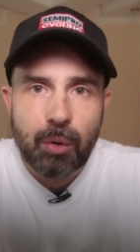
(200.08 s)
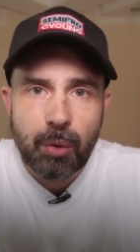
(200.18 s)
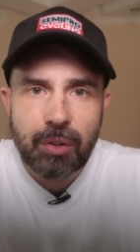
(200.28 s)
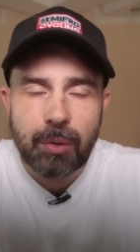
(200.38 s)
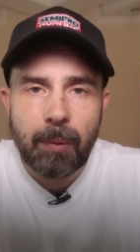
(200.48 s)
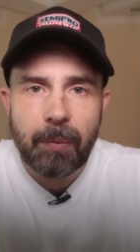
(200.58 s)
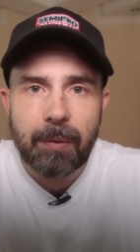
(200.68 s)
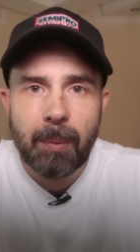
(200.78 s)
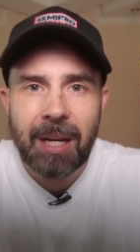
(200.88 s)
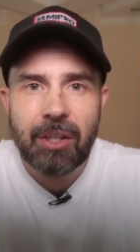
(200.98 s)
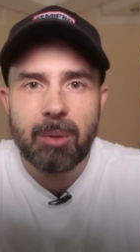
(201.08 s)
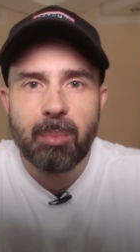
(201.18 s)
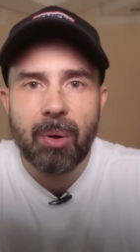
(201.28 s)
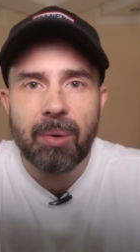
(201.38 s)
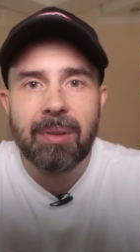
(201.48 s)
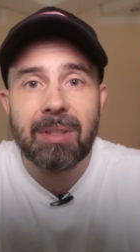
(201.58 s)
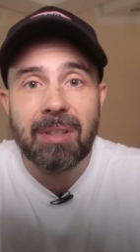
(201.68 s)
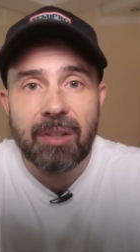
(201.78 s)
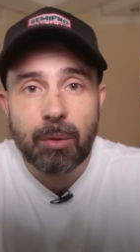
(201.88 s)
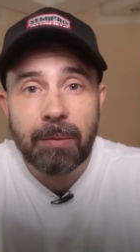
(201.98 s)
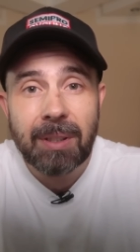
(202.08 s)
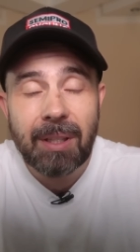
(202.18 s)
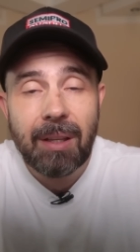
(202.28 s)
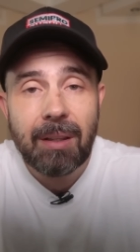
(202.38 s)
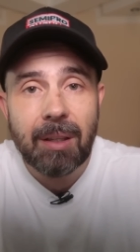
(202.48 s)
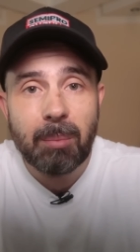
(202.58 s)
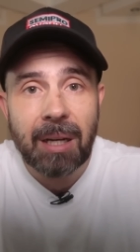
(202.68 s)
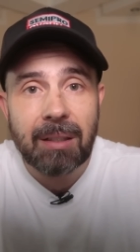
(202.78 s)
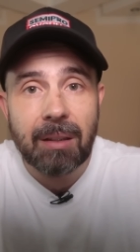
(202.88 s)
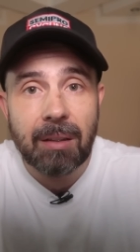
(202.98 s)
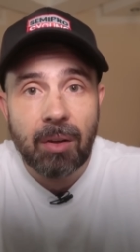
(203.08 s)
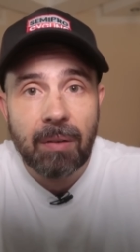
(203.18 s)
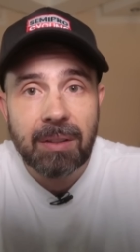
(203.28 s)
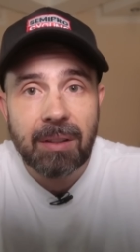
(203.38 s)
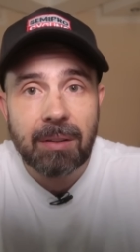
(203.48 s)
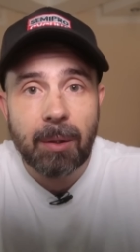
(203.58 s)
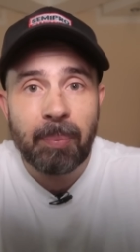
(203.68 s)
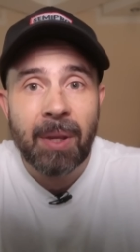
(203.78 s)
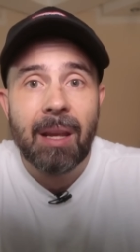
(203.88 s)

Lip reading: crucial for managing both central fatigue impacting the nervous system